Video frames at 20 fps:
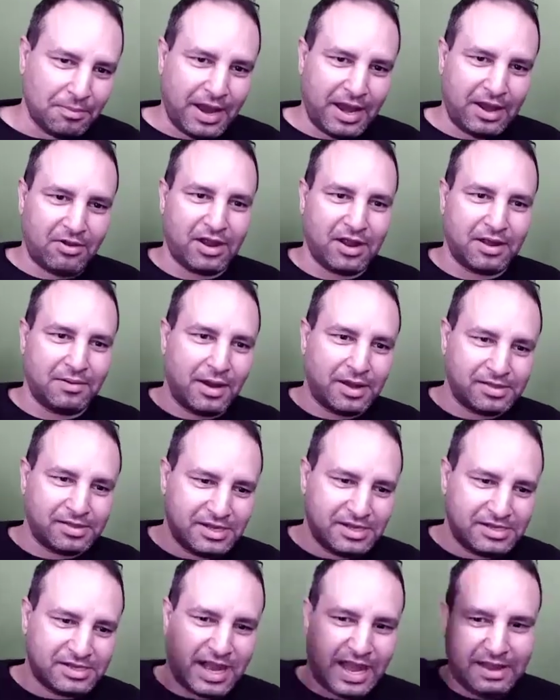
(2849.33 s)
hearing about
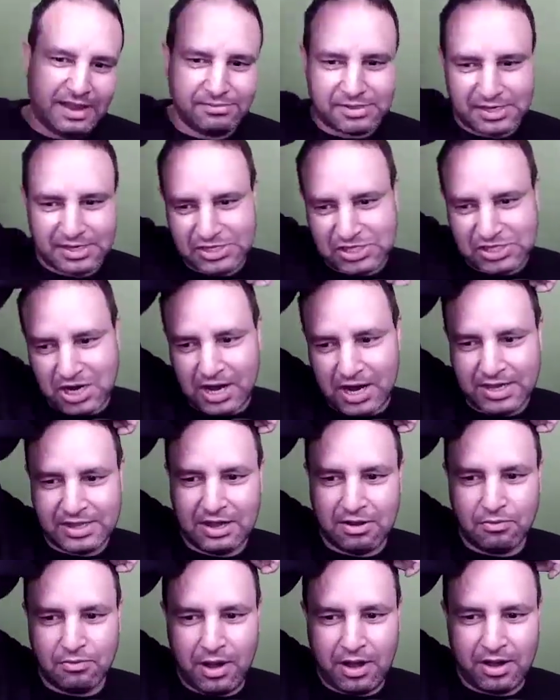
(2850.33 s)
these games in
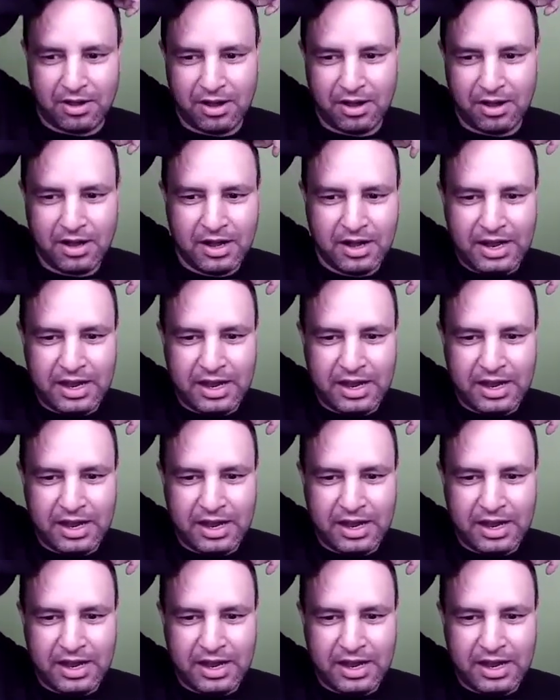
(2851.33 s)
China where